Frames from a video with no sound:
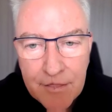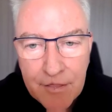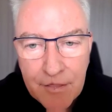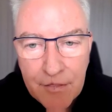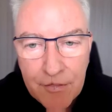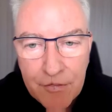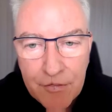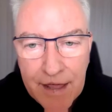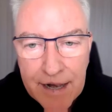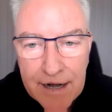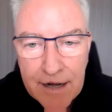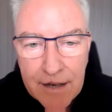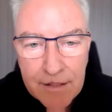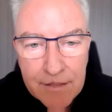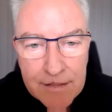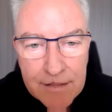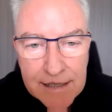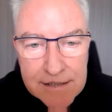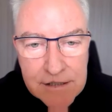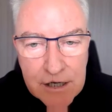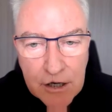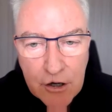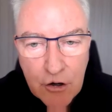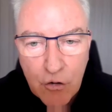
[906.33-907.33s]

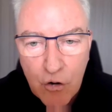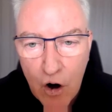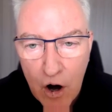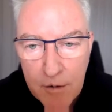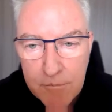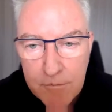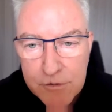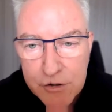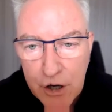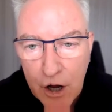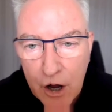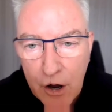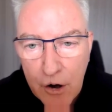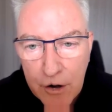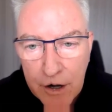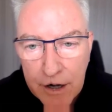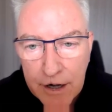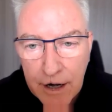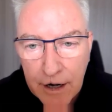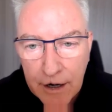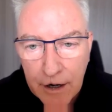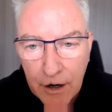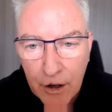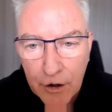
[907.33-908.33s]
that's a crime zone
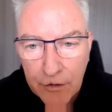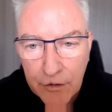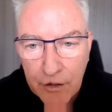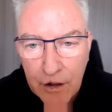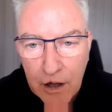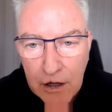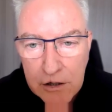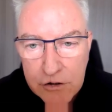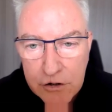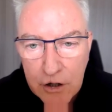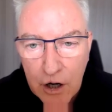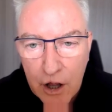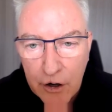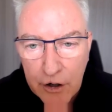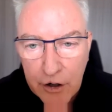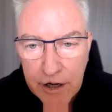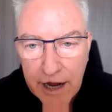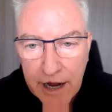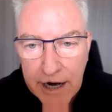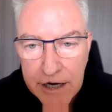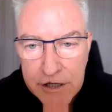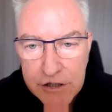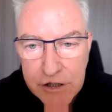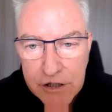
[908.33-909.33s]
in a lot of those
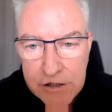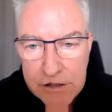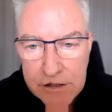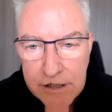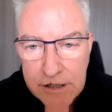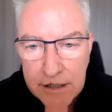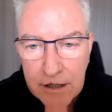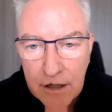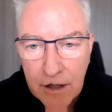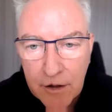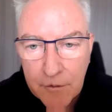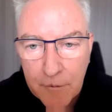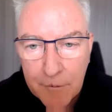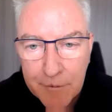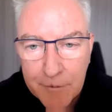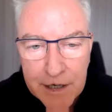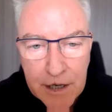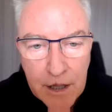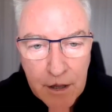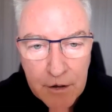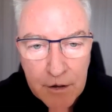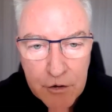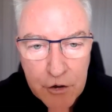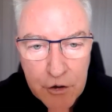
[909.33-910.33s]
locations. I
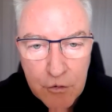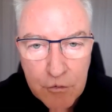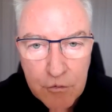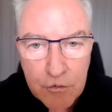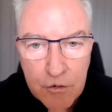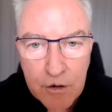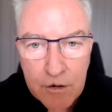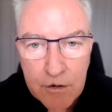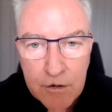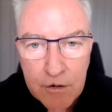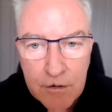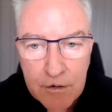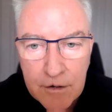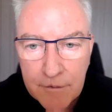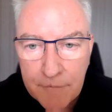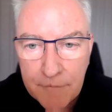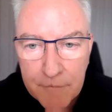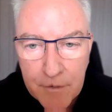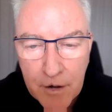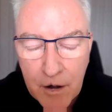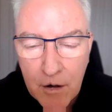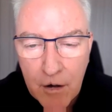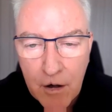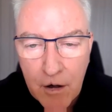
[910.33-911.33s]
mean,
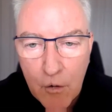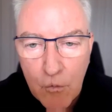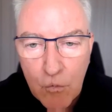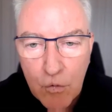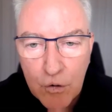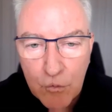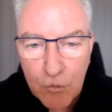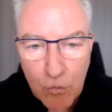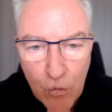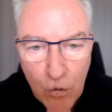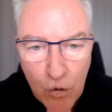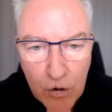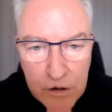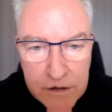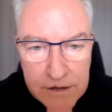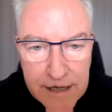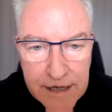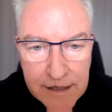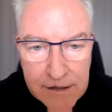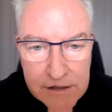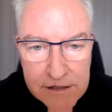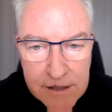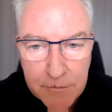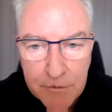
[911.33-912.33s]
I wouldn't walk
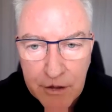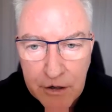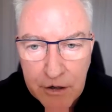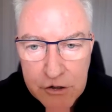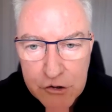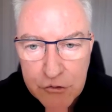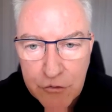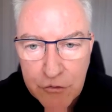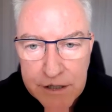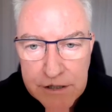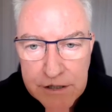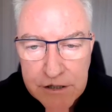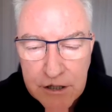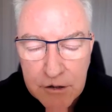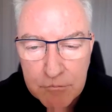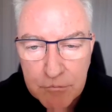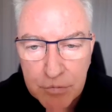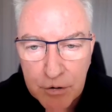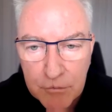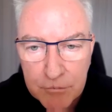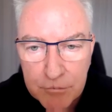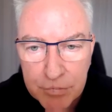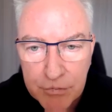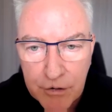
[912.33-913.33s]
down some of those streets in a
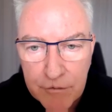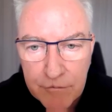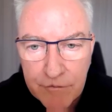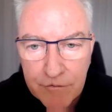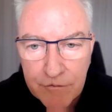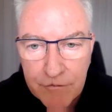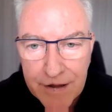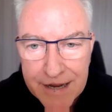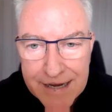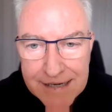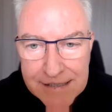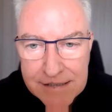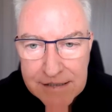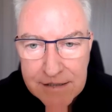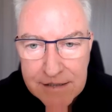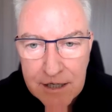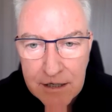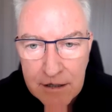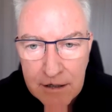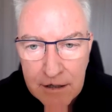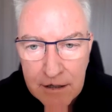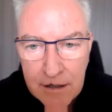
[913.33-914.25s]
bulletproof vest